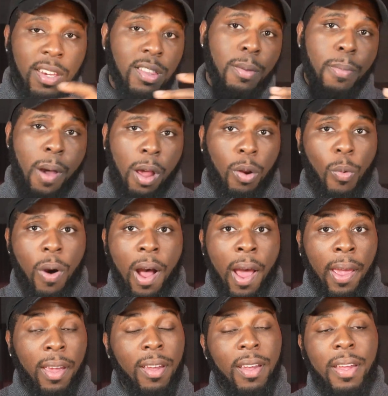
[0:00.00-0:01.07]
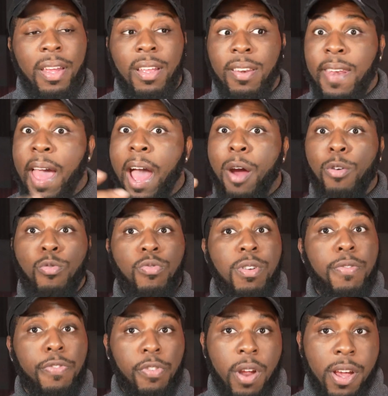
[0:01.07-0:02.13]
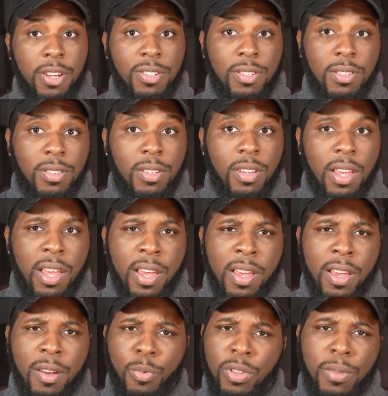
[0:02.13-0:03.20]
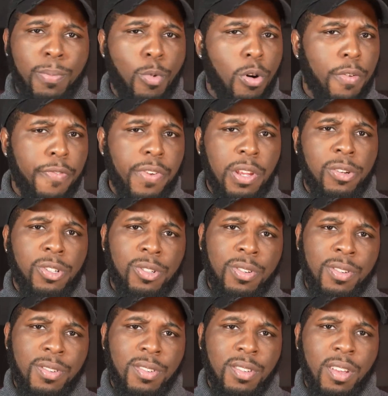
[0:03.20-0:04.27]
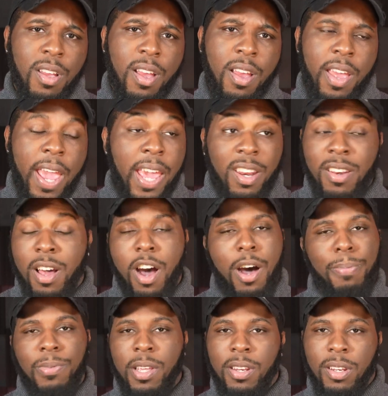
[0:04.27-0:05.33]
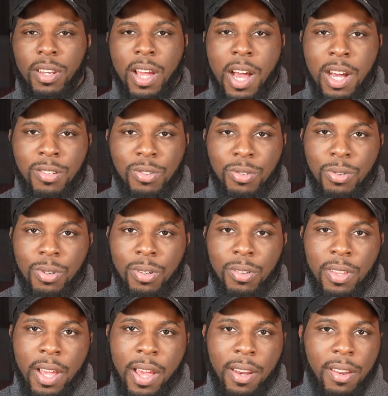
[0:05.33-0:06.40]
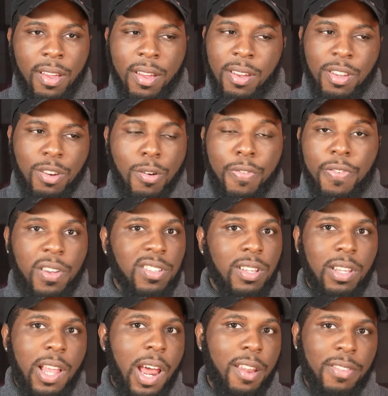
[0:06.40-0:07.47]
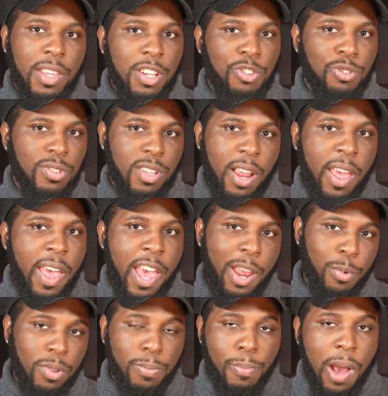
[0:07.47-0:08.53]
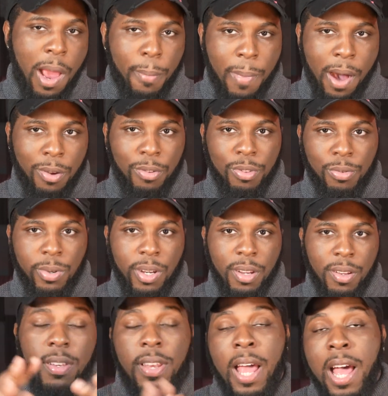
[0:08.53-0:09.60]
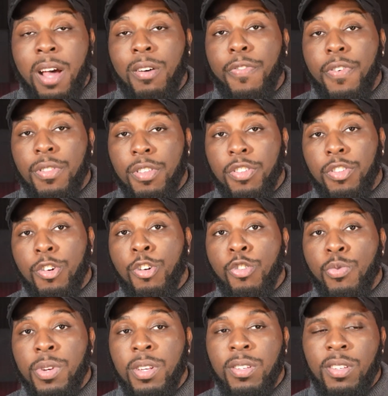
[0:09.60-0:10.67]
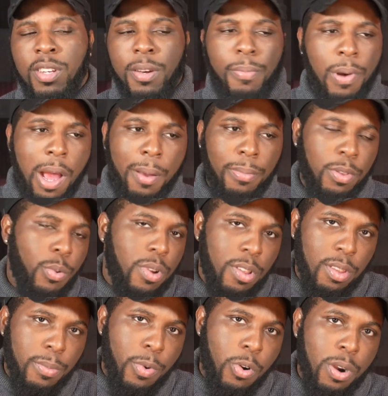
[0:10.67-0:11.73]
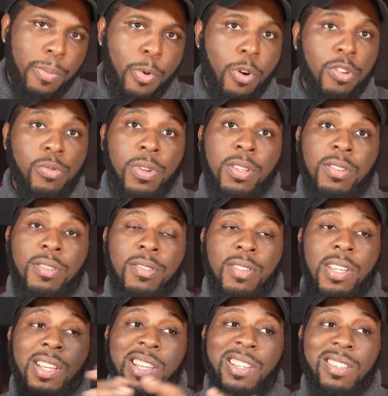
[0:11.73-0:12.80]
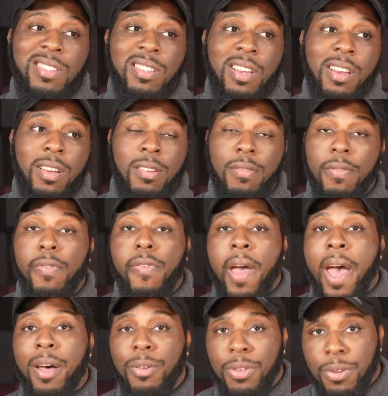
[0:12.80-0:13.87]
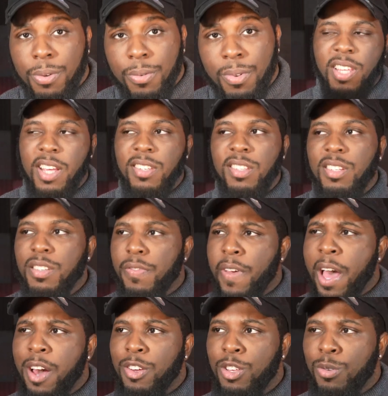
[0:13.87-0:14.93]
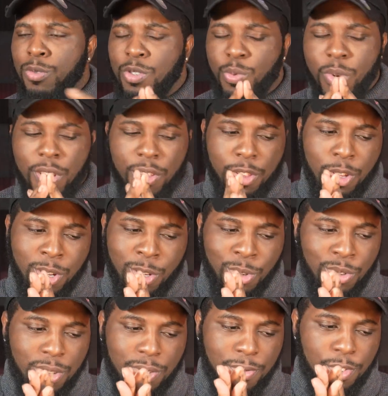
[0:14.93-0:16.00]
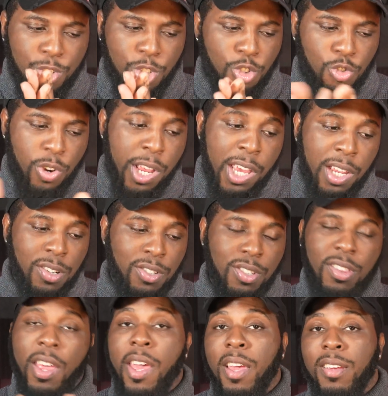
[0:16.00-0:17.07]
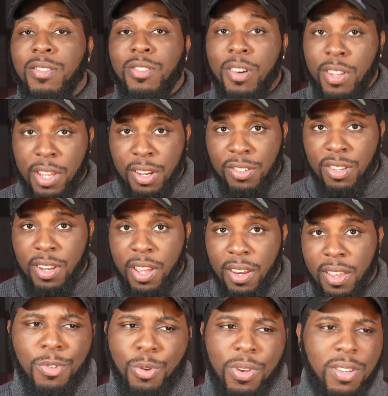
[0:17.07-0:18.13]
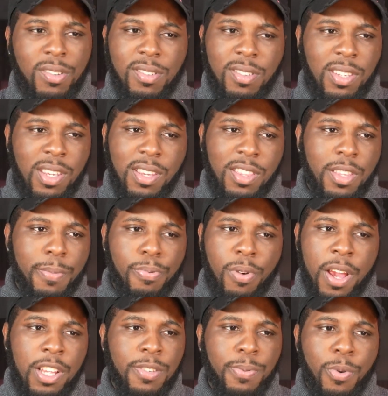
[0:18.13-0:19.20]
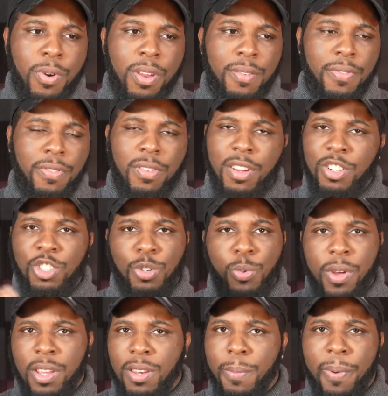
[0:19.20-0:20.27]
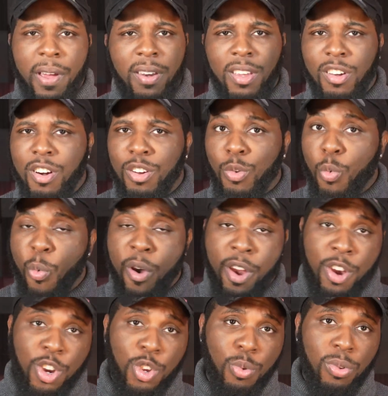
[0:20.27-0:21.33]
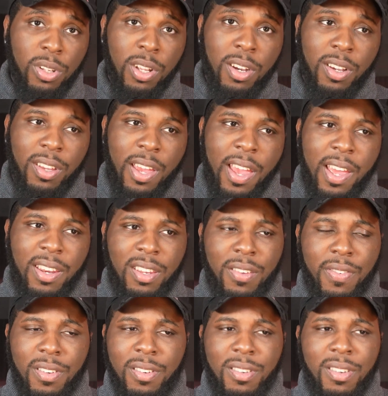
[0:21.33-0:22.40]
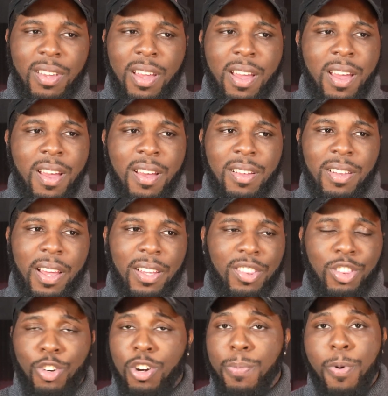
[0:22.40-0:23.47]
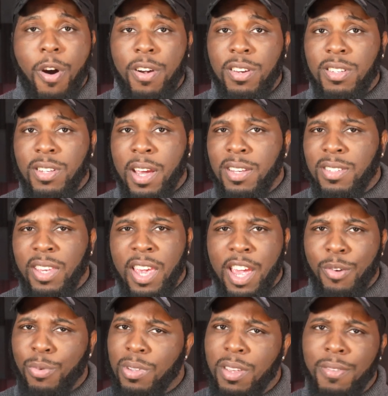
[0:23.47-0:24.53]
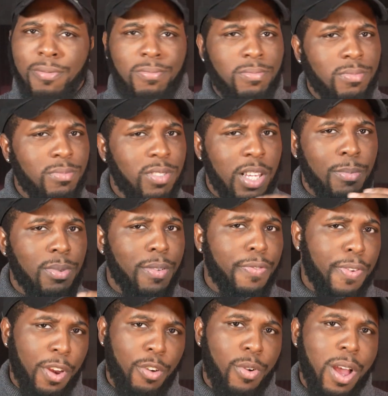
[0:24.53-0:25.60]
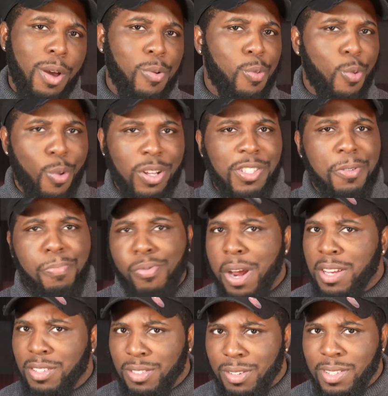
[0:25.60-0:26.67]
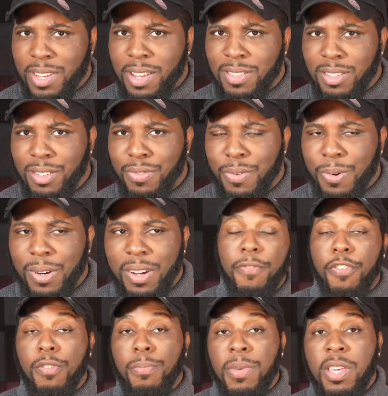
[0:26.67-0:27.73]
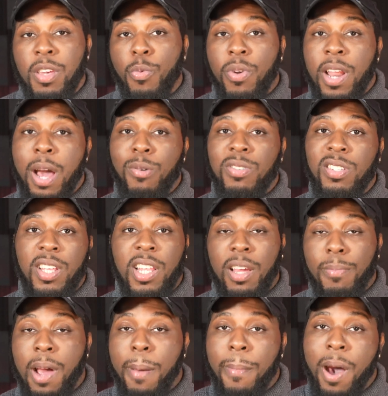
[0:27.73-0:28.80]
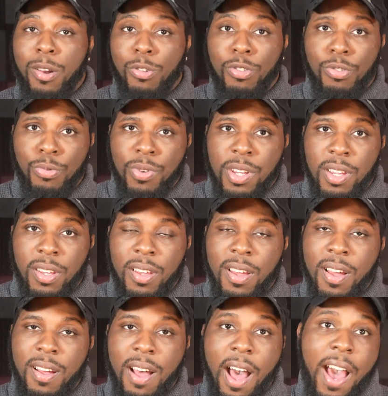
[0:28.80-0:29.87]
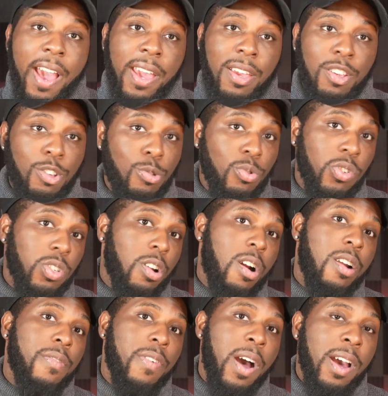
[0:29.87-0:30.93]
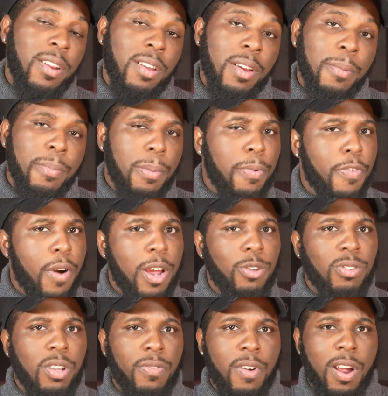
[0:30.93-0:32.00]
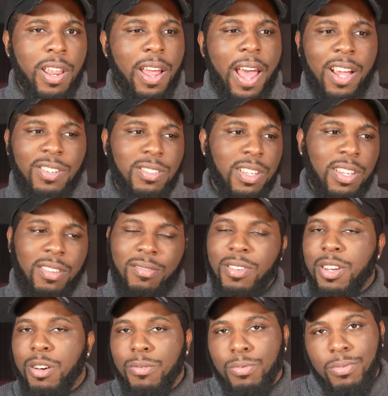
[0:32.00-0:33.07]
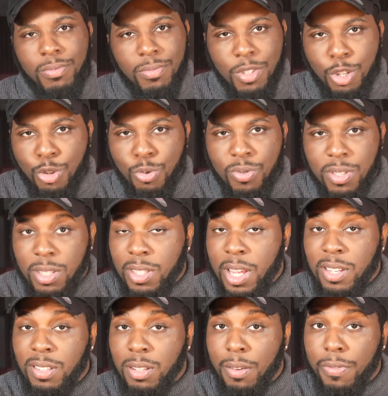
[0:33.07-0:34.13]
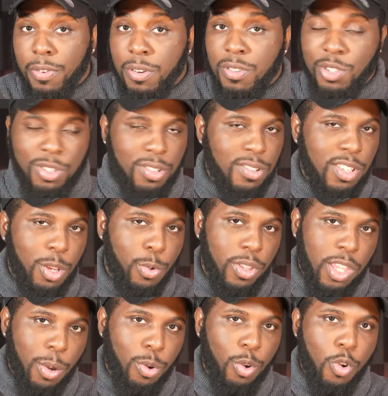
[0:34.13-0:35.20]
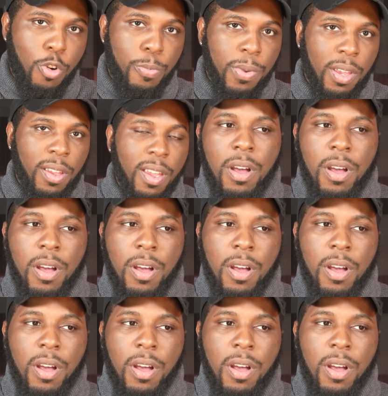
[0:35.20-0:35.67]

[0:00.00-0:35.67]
the Model Y, now refreshed with more features and an updated console that fixed a lot of the issues that I had with my Model 3. Now, for the third reason, and probably one of the more important reasons, is value. Tesla's value is one of those strange things on the internet. You can see the price point fluctuate depending on where you look, and even like third-party sites can't really seem to figure out what to price their Teslas for. For me, when I was selling my Model 3, I used Carvana, but before I used Carvana, I actually, used Tesla first just to see what they would quote me.